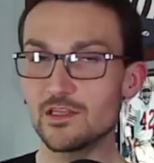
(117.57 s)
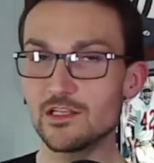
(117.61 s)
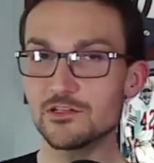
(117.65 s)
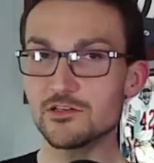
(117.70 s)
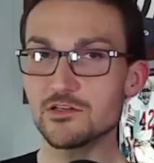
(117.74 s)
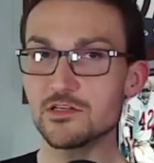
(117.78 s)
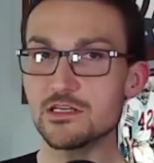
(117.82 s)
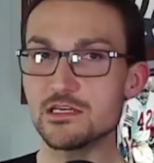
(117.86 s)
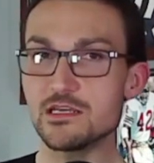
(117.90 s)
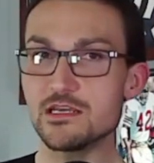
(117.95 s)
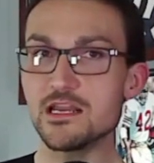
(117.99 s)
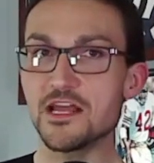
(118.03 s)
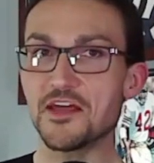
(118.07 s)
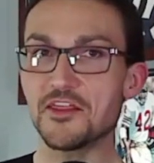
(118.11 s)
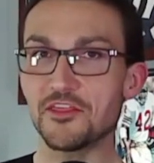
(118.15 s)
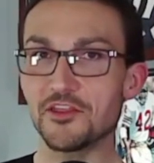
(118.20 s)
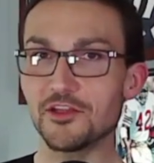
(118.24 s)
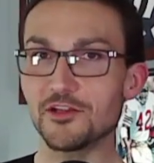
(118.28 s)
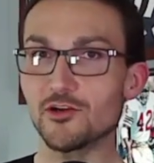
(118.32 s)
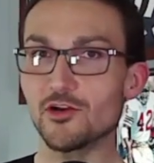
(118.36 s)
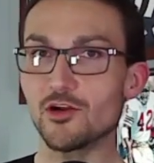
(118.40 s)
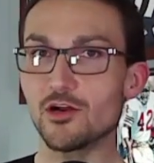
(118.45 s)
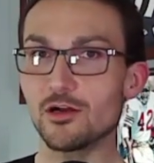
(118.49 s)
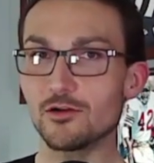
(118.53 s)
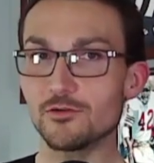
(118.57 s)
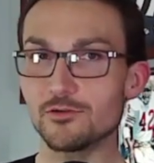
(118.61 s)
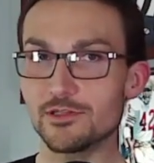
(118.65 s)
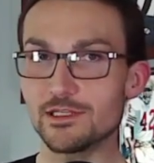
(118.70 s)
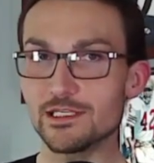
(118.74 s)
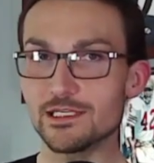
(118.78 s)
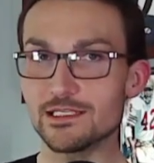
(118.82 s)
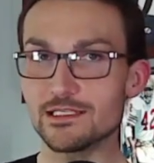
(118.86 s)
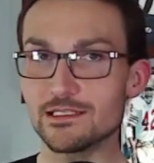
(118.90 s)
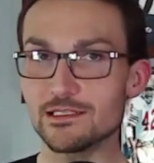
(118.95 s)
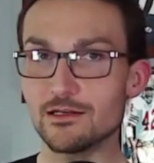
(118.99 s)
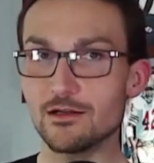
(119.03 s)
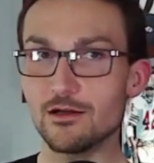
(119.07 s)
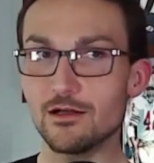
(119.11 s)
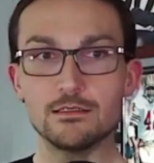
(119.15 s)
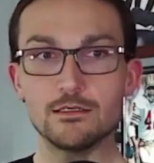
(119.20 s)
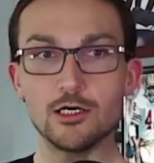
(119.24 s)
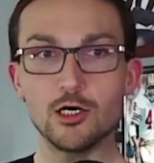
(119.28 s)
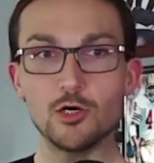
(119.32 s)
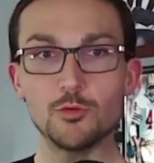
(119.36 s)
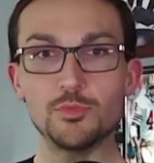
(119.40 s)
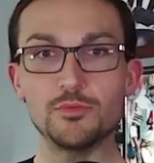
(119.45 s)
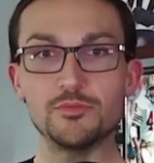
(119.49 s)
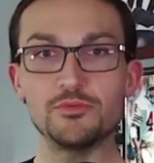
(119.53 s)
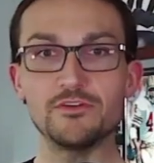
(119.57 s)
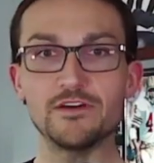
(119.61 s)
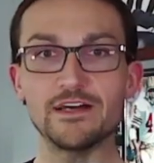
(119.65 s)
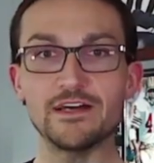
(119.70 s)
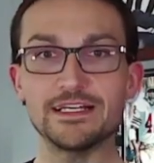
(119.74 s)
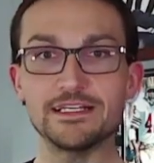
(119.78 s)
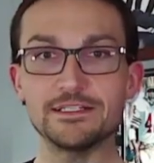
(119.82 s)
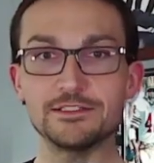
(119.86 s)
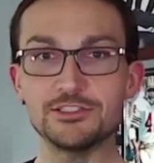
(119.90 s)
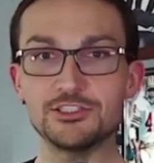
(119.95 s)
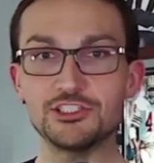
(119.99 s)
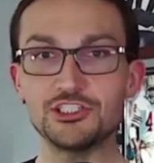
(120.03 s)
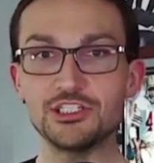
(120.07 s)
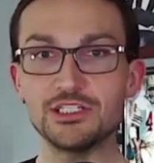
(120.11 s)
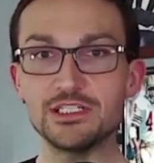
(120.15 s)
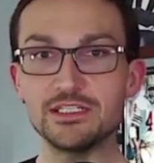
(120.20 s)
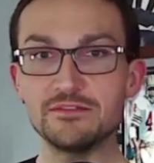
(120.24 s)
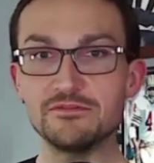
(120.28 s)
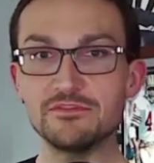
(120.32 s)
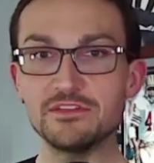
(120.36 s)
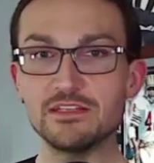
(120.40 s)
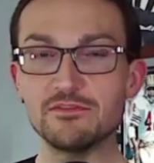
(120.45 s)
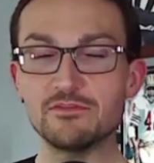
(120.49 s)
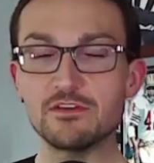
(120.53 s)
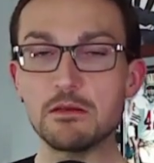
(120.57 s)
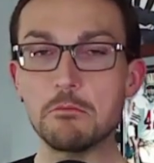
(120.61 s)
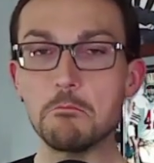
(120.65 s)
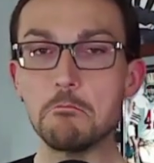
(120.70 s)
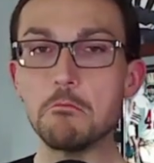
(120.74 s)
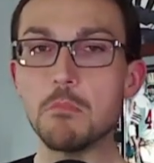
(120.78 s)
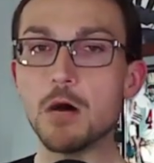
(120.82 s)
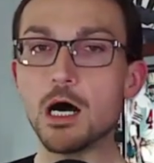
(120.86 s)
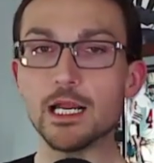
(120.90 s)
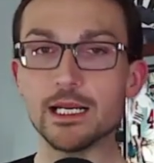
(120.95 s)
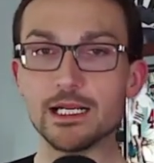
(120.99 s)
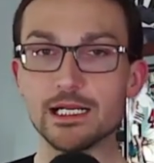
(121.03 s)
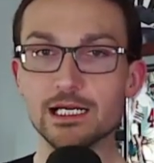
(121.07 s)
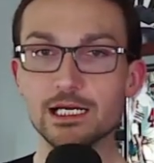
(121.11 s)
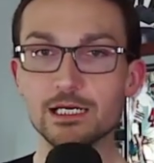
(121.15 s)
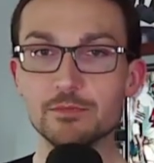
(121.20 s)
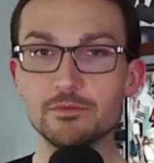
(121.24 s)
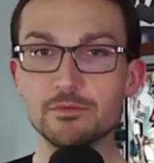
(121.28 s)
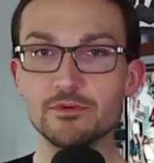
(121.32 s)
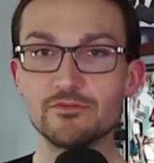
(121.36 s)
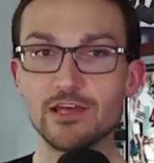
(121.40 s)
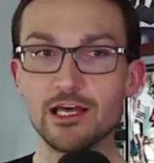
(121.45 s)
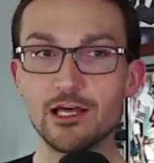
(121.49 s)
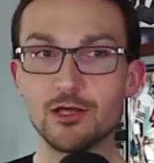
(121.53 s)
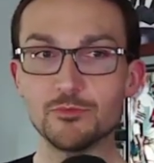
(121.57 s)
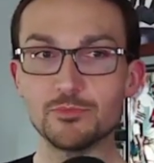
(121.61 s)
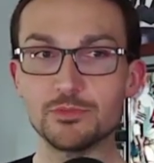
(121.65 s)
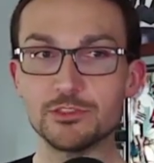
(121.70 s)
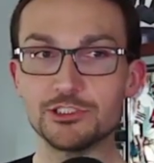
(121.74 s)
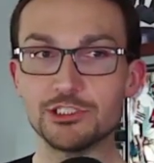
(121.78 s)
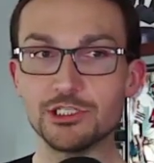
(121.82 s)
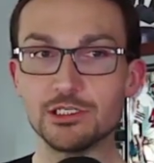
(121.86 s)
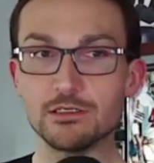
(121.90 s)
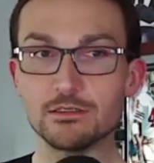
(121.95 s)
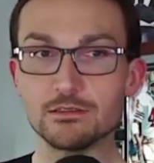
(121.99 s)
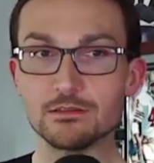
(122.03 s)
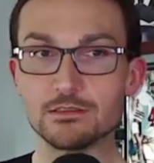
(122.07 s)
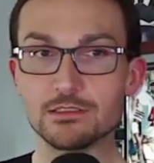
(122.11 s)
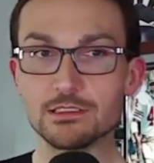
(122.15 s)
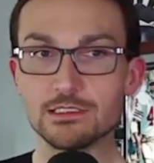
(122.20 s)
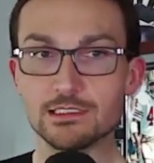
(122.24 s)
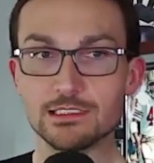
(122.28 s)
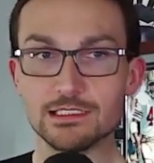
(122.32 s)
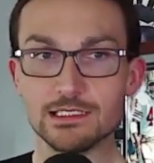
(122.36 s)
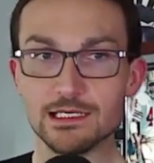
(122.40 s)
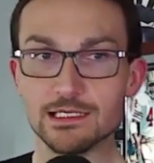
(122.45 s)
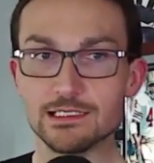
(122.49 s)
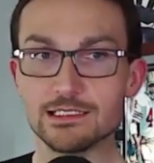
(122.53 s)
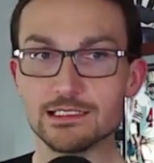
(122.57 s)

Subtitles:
There's nothing wrong with this at all. Hope if I achieve even a modicum of Al Pacino's success